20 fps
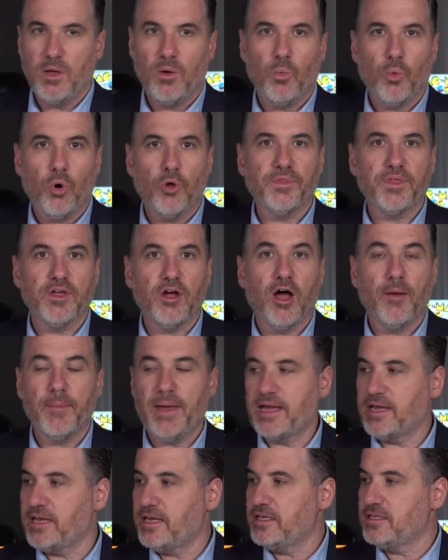what the
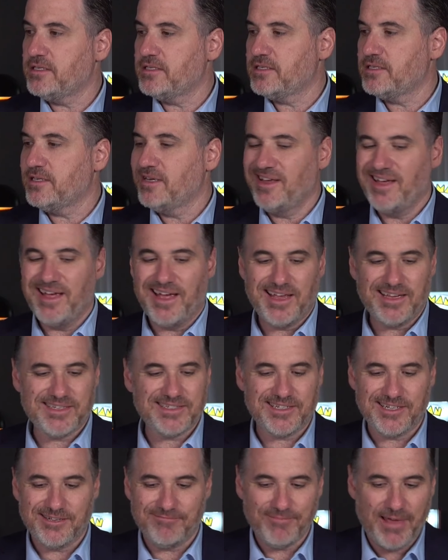iMac is as
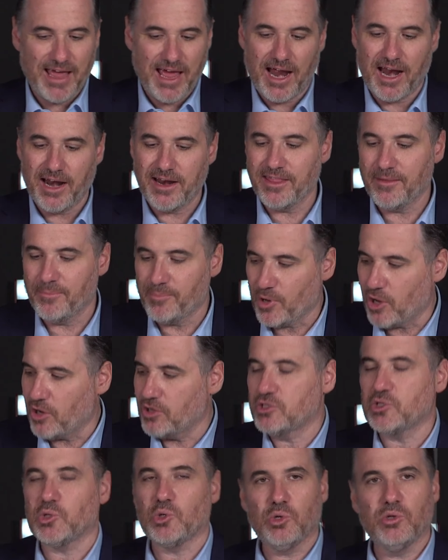a
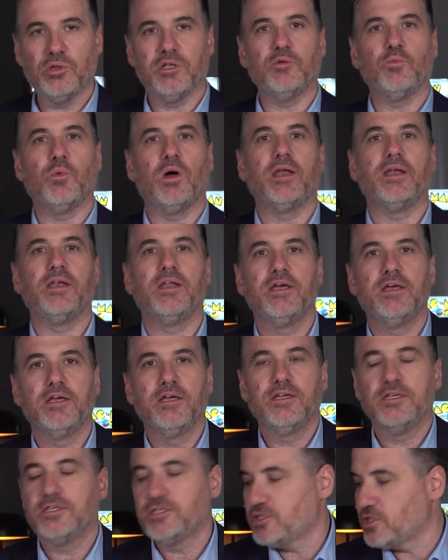out-of-the-box, all-in-one
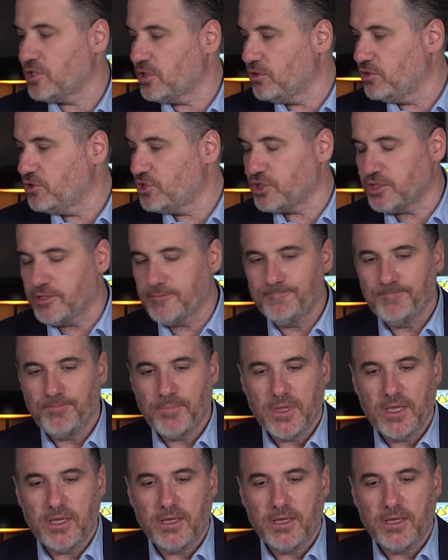solution.